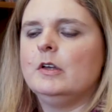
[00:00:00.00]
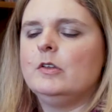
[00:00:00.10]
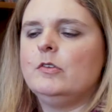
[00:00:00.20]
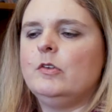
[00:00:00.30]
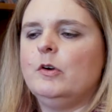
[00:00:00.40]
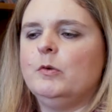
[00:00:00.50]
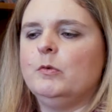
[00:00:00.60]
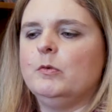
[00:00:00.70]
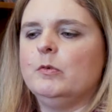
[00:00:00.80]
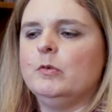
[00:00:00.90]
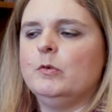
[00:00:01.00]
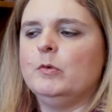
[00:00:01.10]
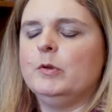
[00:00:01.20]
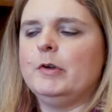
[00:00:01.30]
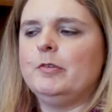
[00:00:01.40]
So
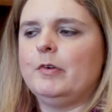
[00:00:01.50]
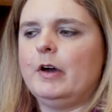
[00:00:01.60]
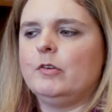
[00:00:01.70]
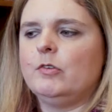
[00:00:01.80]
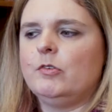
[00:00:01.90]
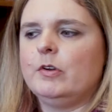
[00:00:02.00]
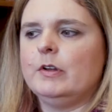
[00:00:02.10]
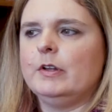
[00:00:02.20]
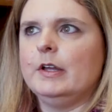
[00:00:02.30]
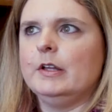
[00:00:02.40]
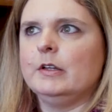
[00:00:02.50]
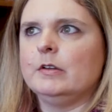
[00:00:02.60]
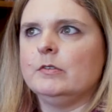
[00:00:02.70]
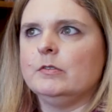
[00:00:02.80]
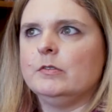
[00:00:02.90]
when my father started
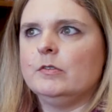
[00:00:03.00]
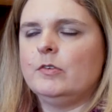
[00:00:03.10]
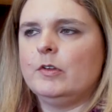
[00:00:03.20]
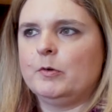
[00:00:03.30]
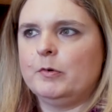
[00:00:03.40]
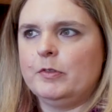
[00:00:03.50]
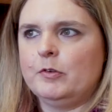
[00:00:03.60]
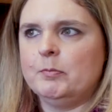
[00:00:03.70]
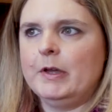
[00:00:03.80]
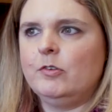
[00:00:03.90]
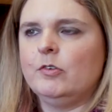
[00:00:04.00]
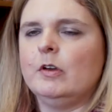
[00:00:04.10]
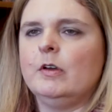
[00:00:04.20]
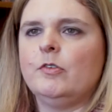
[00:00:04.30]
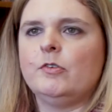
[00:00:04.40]
getting sick with
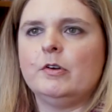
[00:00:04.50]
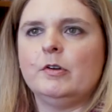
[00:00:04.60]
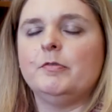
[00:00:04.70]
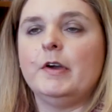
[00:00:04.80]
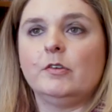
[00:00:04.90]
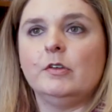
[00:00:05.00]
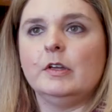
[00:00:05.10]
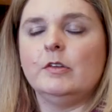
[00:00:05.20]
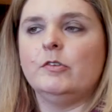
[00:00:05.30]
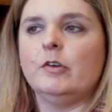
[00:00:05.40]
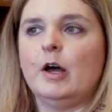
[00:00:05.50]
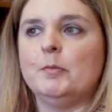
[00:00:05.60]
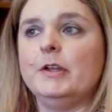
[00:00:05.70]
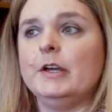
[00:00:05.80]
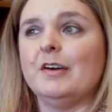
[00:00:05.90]
dementia, it started affecting his job,
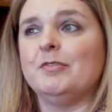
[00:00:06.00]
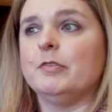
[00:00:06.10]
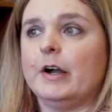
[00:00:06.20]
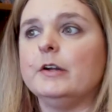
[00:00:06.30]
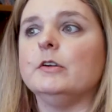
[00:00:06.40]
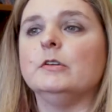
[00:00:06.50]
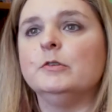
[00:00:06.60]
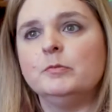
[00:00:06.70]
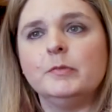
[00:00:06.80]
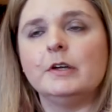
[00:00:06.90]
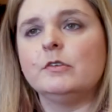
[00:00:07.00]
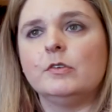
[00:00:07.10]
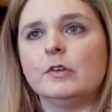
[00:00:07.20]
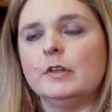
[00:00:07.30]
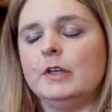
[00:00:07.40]
and he got fired.
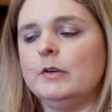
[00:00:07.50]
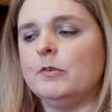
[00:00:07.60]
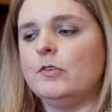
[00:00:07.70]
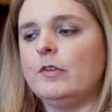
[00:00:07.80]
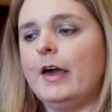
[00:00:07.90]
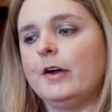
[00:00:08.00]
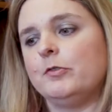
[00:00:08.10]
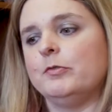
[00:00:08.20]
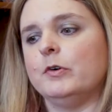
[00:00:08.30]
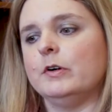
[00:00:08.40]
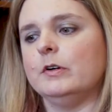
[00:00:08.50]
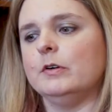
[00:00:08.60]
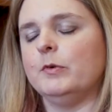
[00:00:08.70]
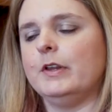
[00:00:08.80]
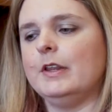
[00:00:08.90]
Basically, he was sacked for
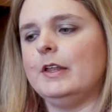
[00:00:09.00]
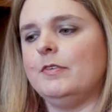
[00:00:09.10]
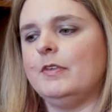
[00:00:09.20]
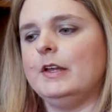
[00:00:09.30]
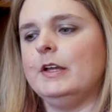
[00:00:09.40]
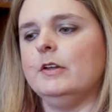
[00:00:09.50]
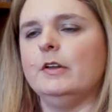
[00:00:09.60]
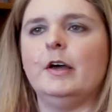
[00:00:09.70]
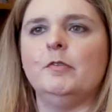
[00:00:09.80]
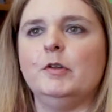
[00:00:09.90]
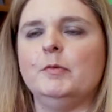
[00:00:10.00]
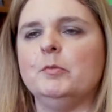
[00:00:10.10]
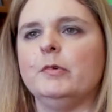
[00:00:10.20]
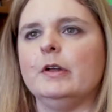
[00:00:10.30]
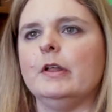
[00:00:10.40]
what they said he didn't have any
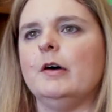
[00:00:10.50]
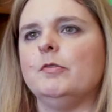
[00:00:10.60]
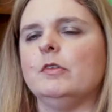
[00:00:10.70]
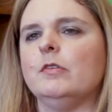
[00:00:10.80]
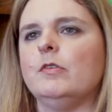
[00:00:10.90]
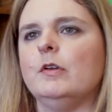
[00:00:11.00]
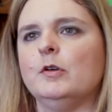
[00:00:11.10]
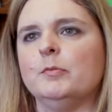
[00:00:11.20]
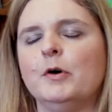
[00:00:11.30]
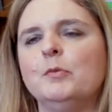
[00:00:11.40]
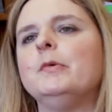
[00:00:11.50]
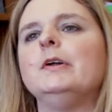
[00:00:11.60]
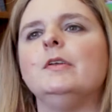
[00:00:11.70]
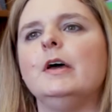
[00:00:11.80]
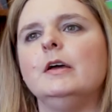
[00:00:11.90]
memory left, and sent him home
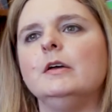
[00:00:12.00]
one day.